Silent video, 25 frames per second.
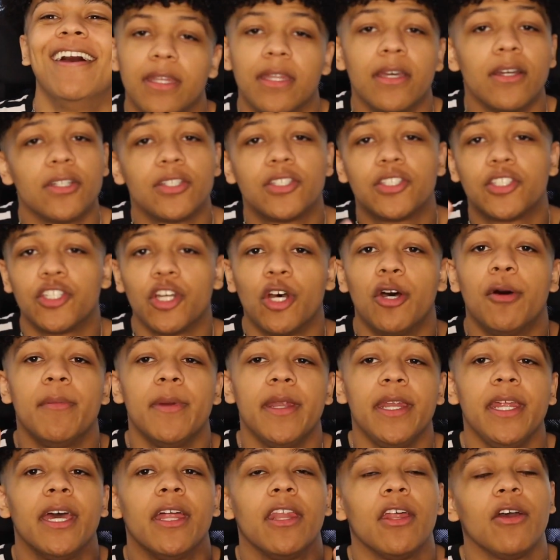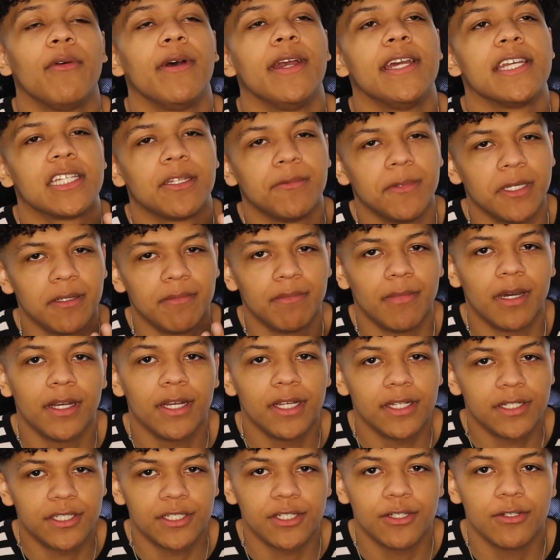There's so many other ways to make
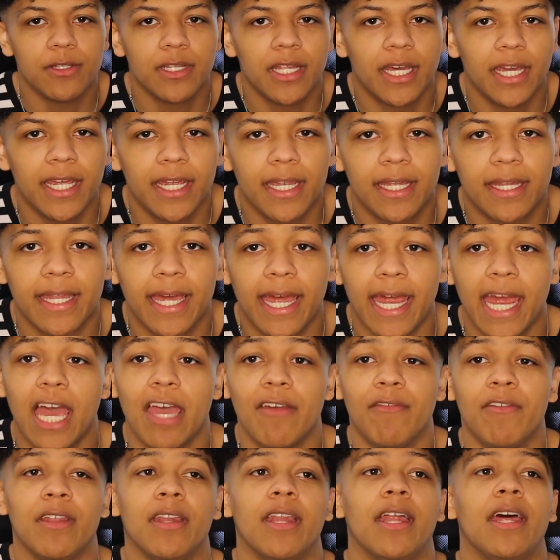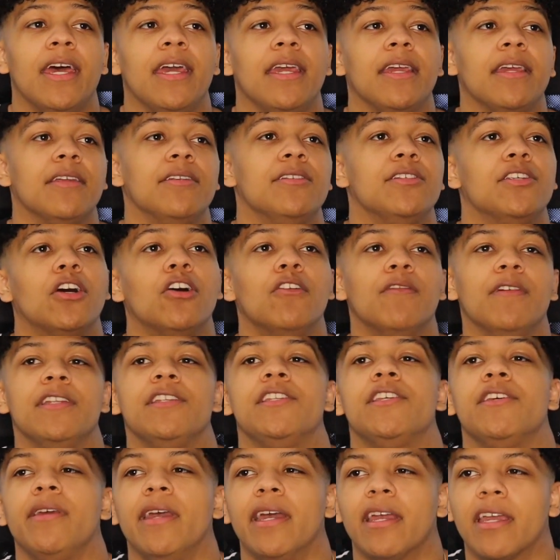money too, like, that I haven't like dove
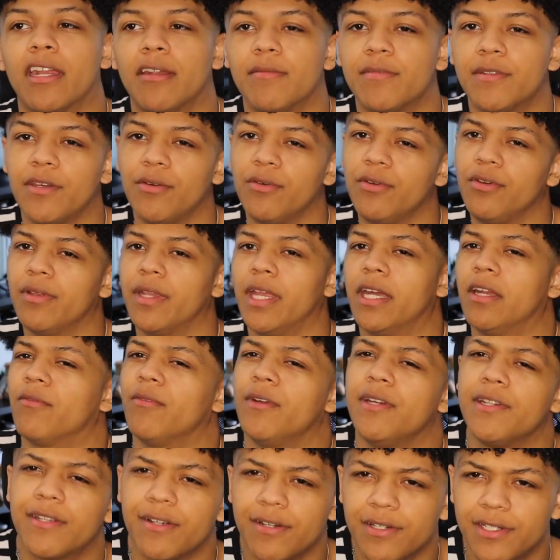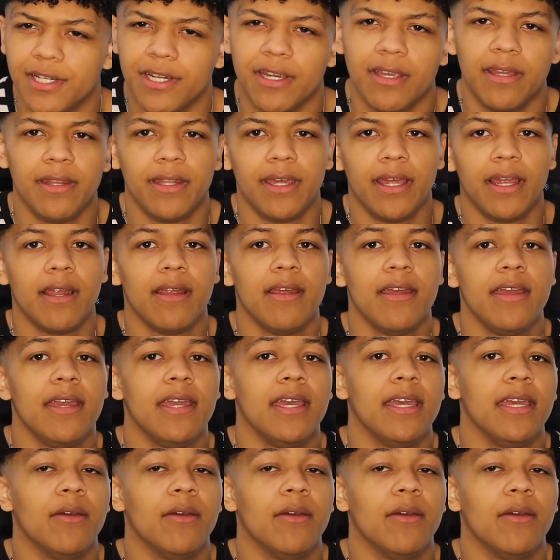into yet, because I'm still doing like research here and there.